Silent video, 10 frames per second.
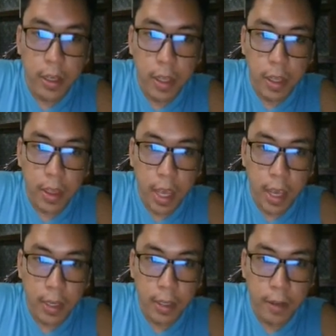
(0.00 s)

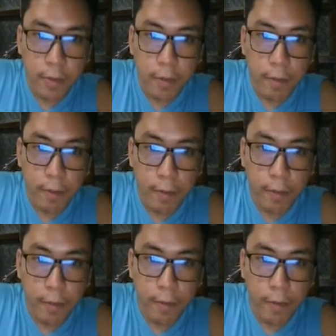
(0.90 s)
then
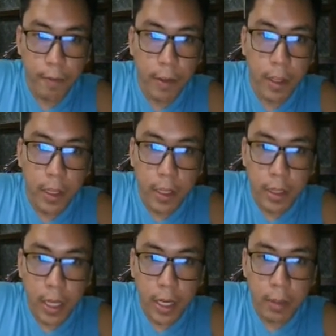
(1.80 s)

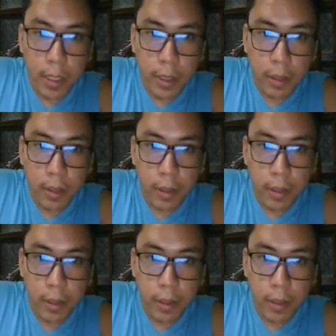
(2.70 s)
the limit